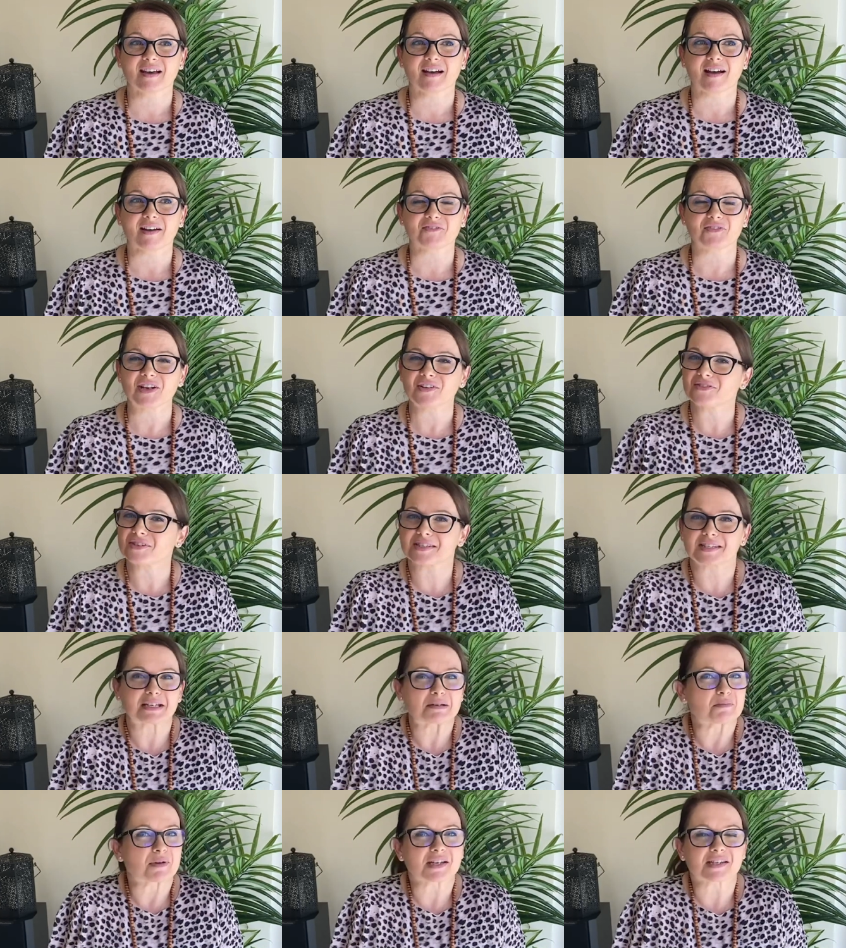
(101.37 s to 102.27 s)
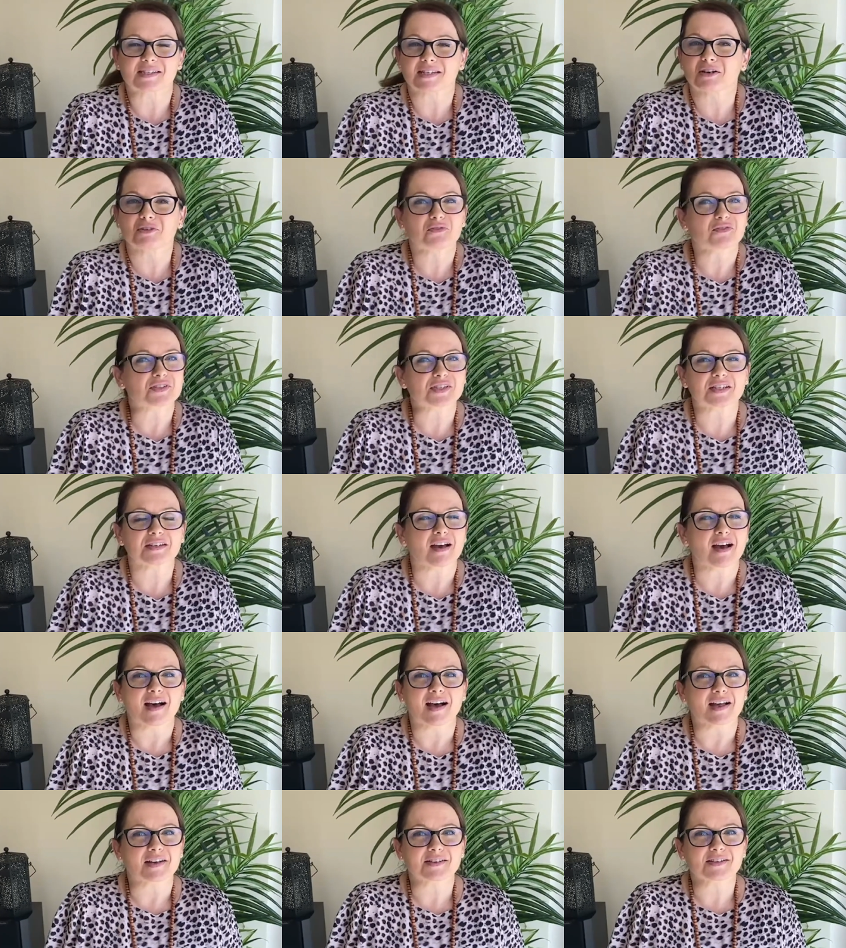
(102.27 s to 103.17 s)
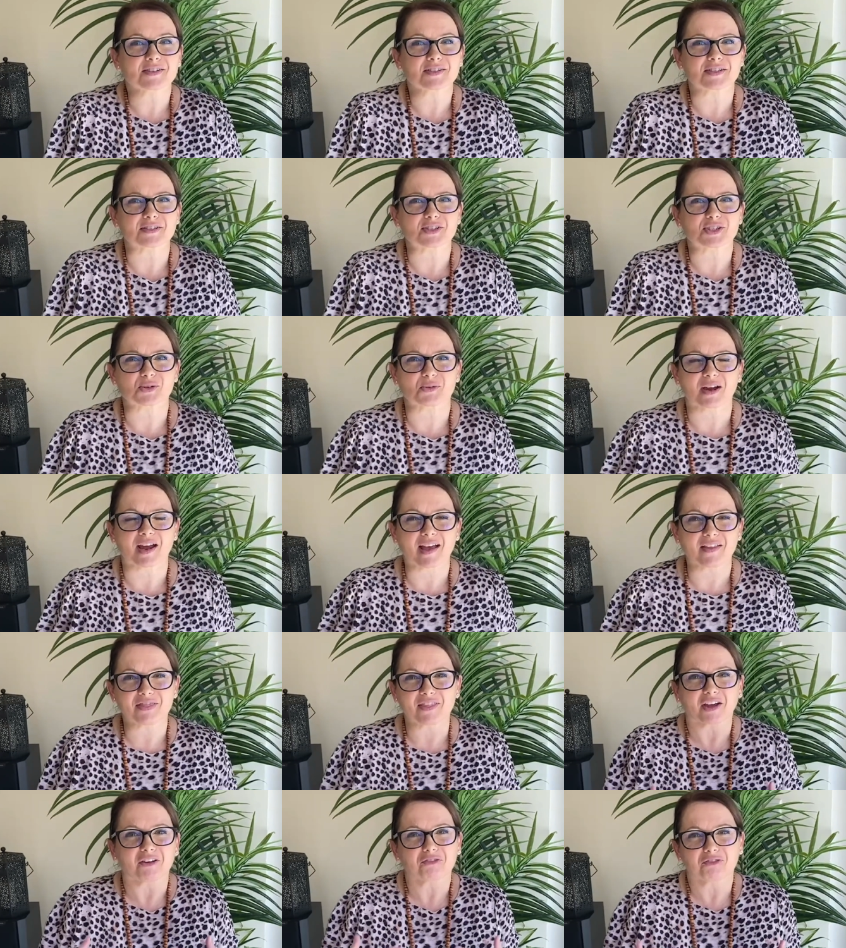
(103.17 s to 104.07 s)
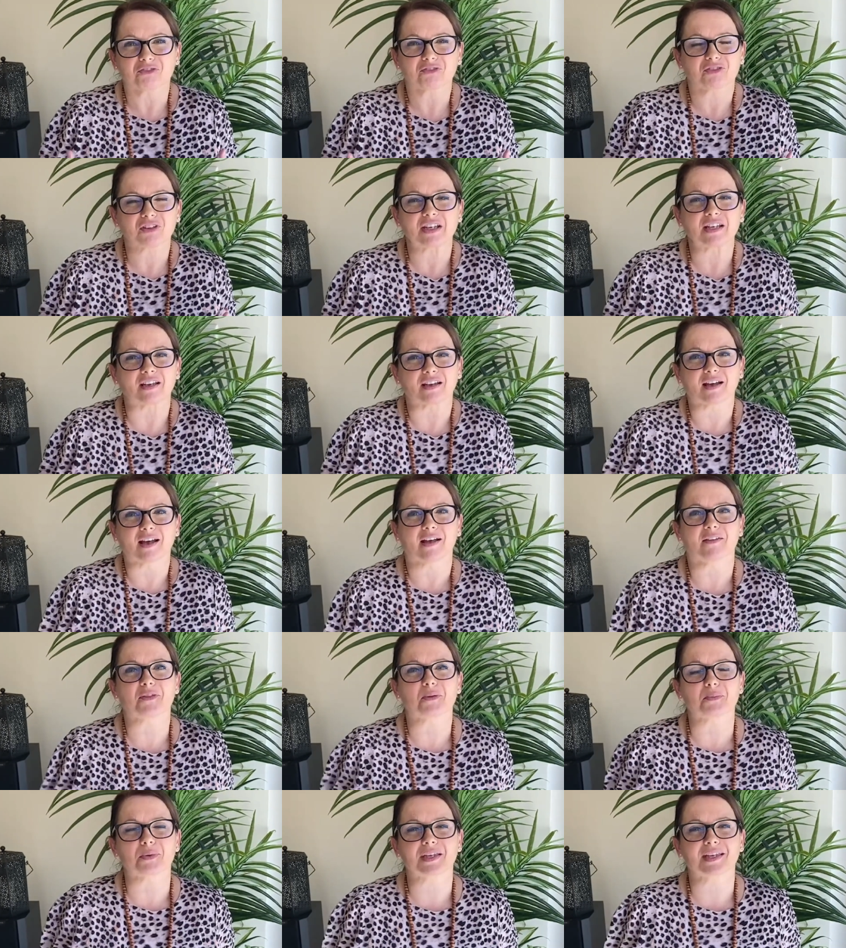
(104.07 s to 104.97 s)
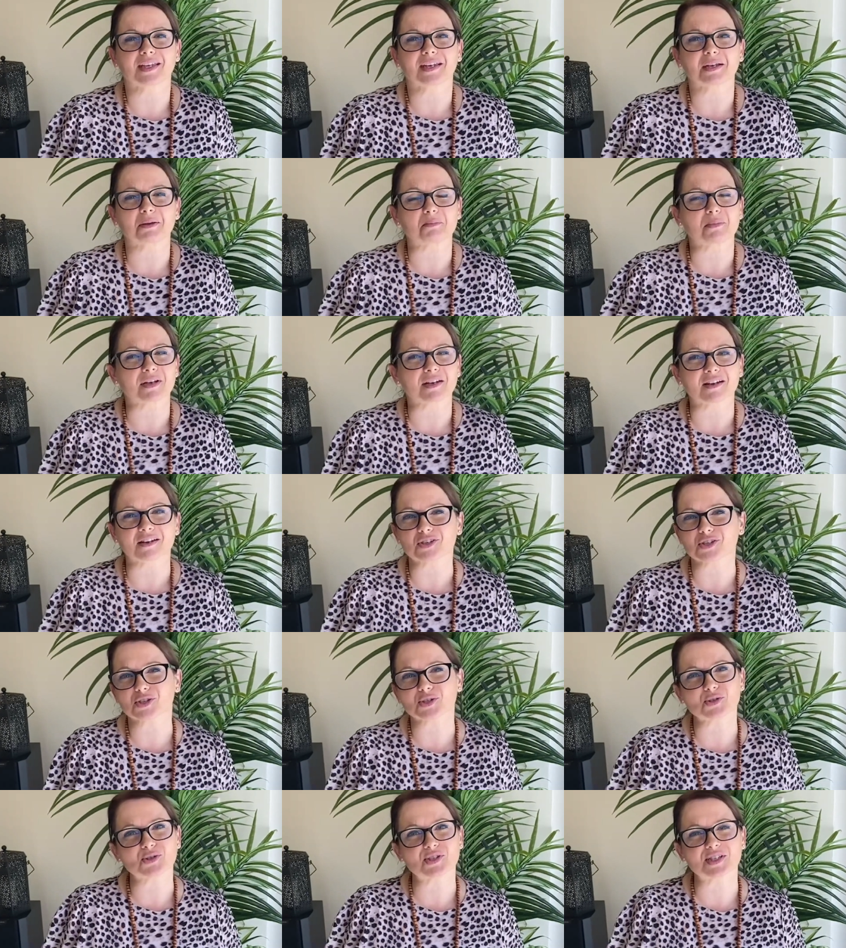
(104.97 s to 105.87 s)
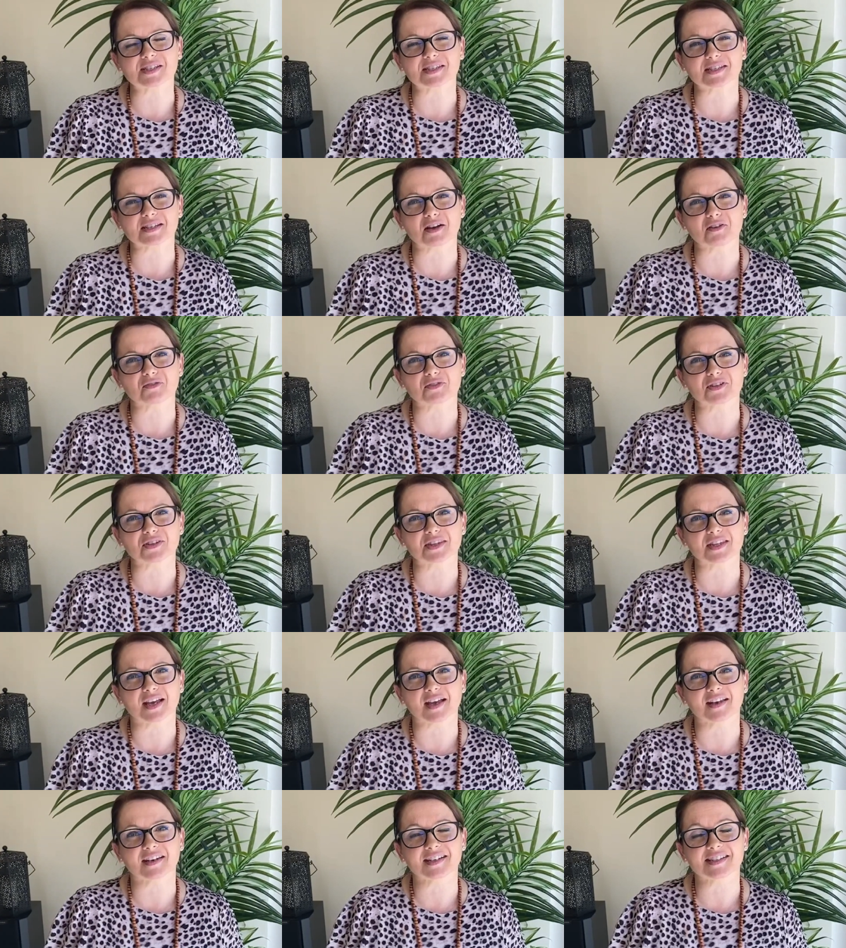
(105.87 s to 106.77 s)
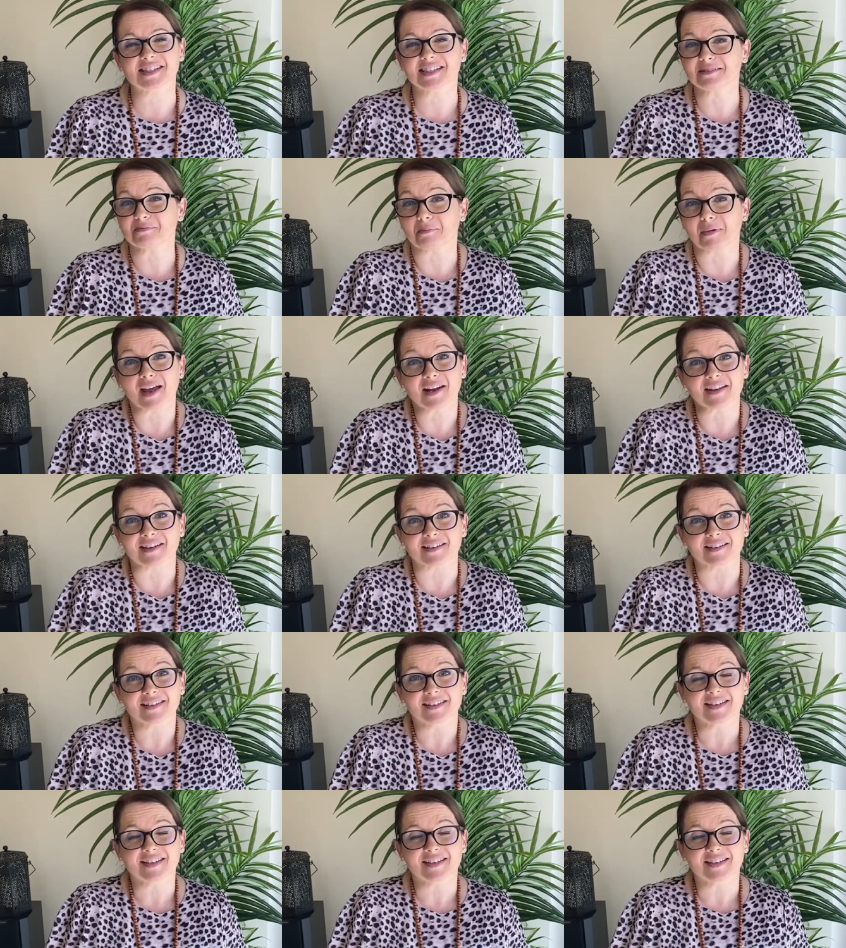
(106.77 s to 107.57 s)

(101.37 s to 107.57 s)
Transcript: I've never seen myself as an artist, and so I had that fear at the beginning, but I soon discovered that it didn't matter.